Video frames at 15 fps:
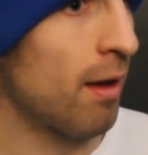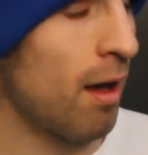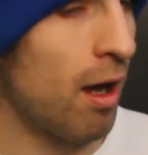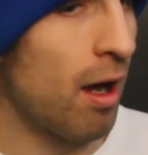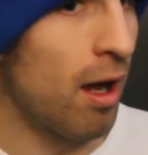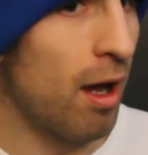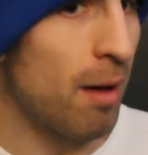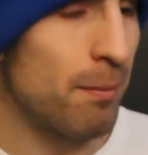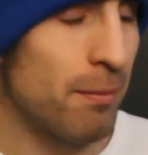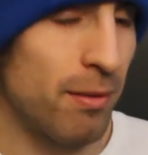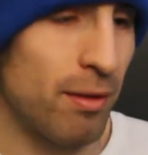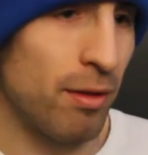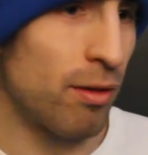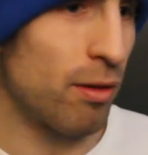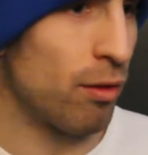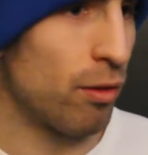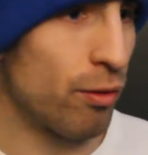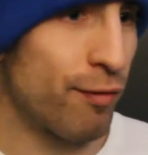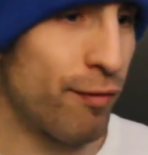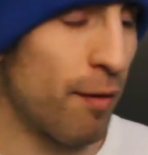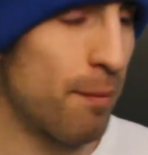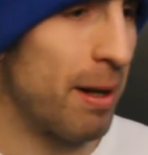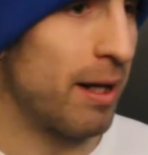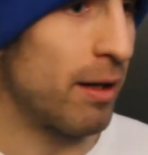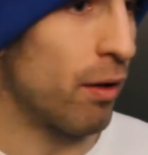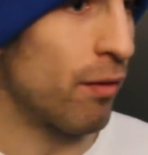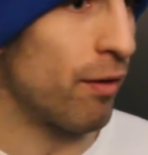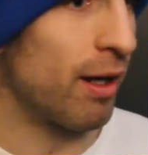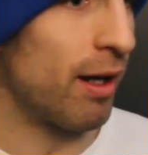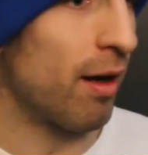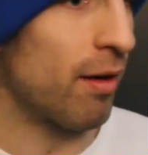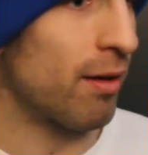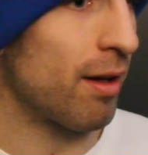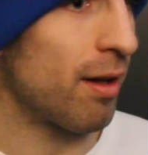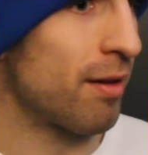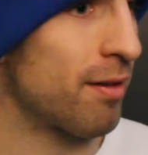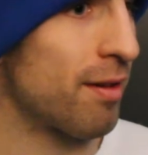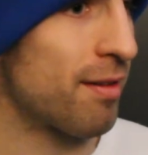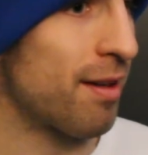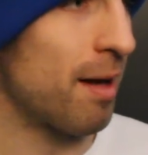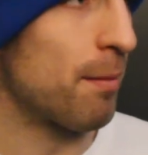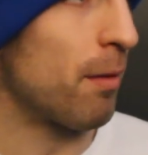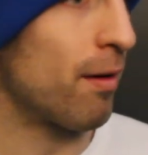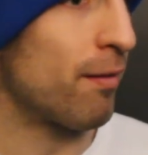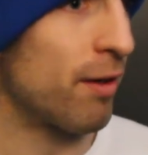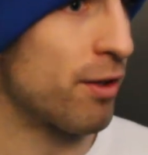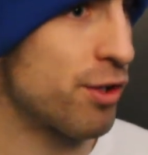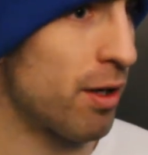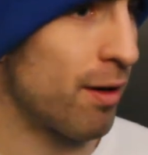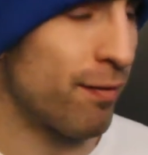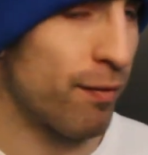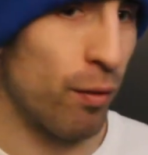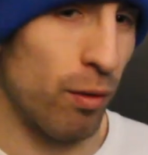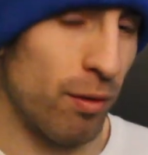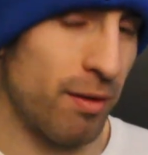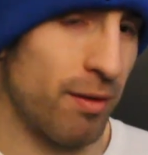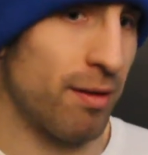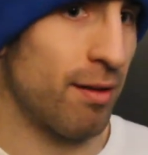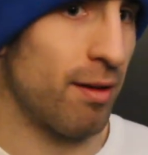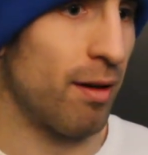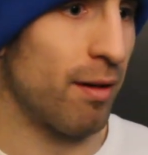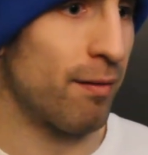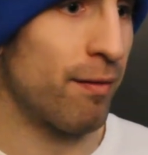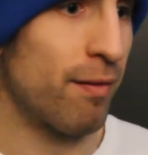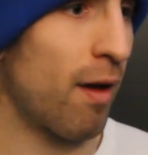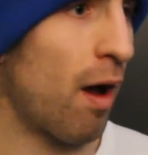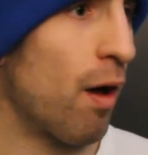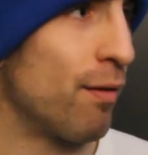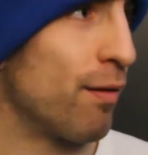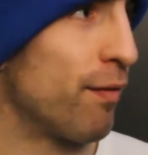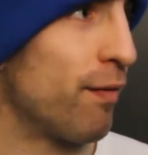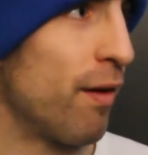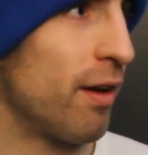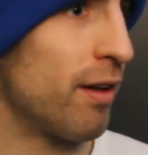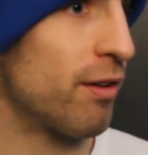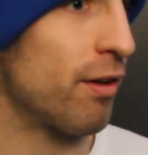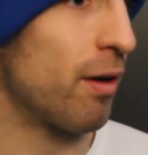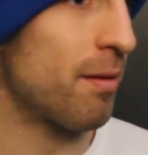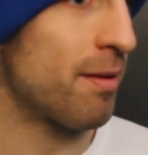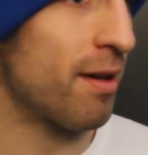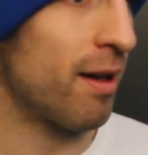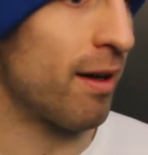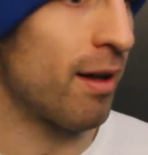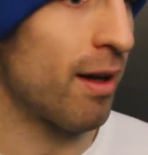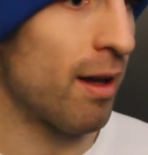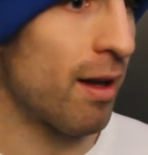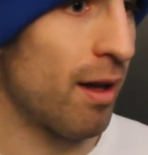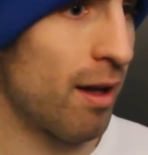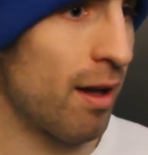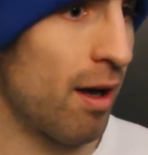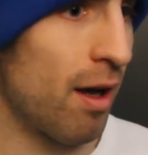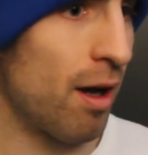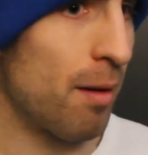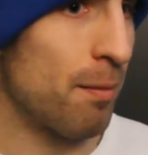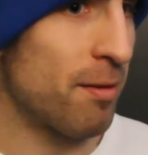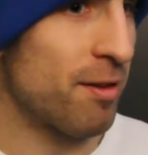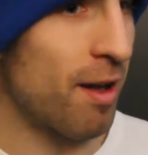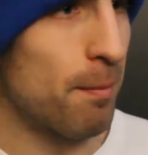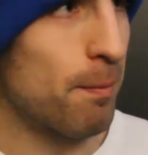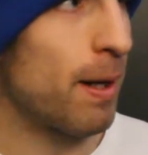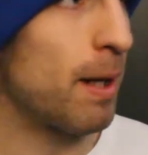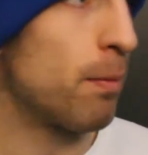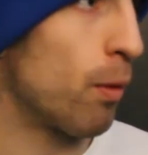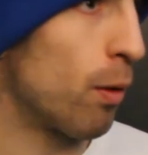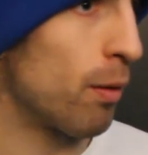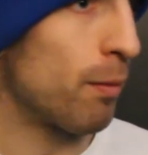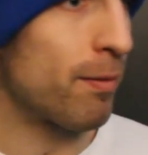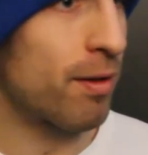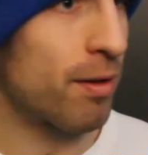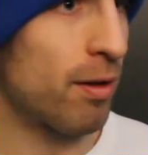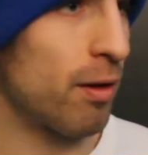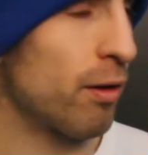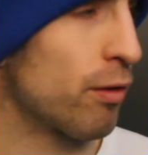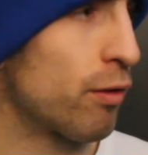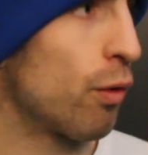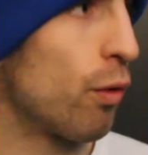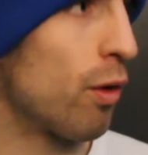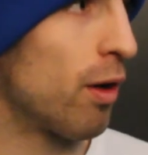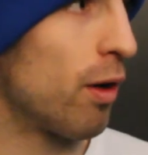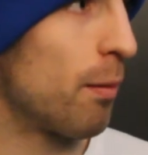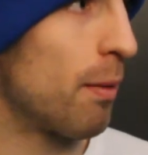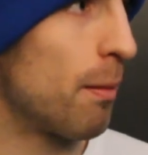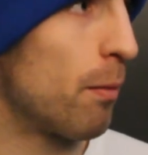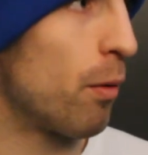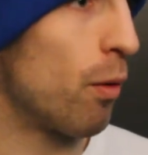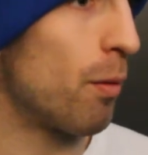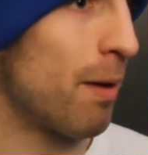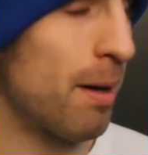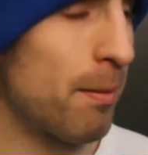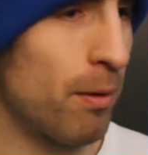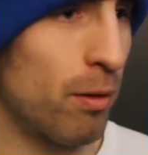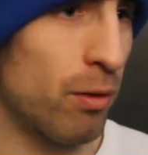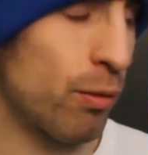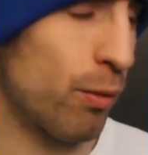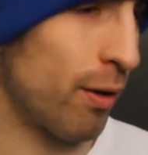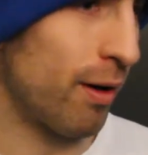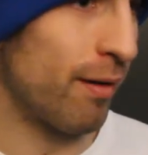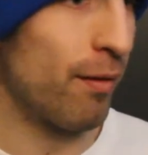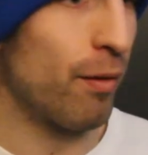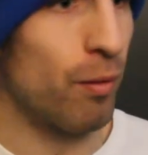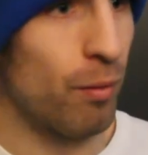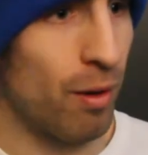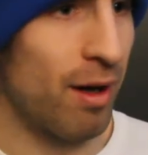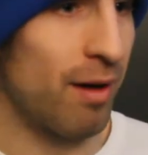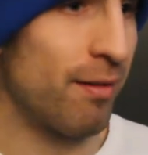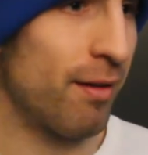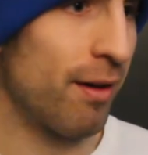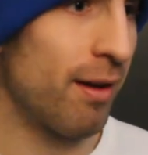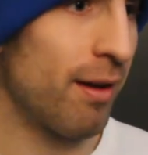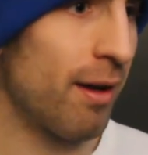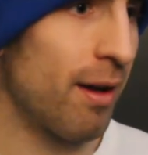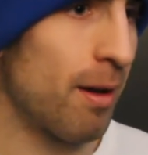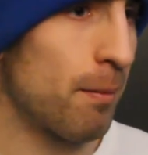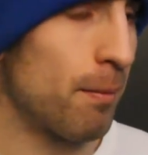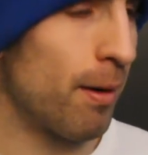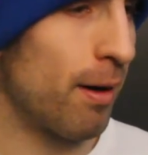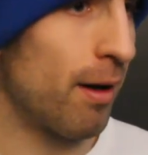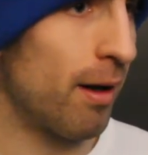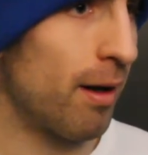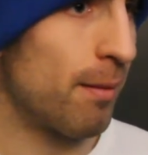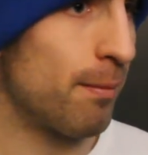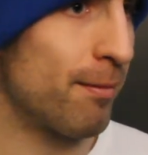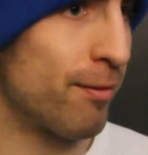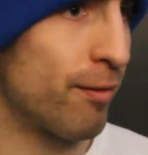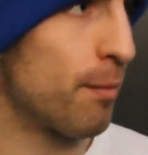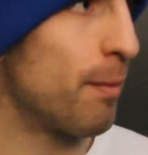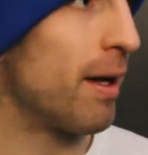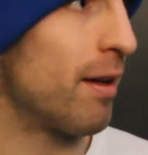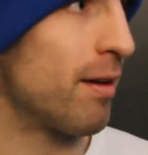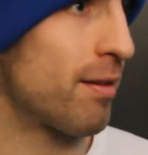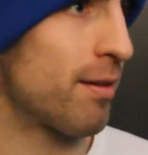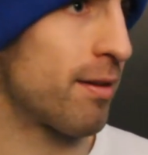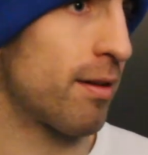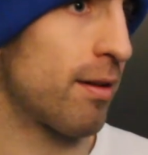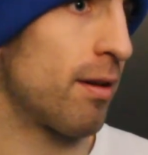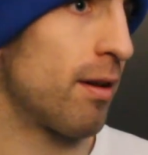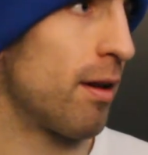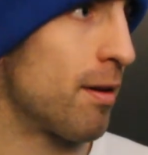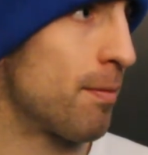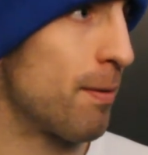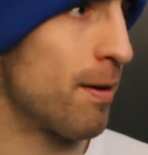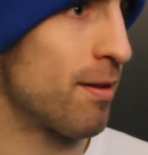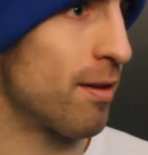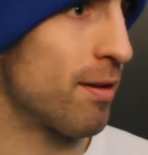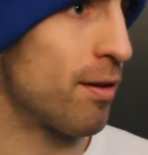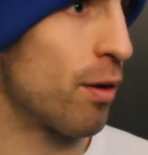Um, for me, not really. I, it's the same motivation. I've fought like over 30 times now. Um, some people like, talk a little bit more, maybe on Twitter or whatever. But um, for me, it's it's business.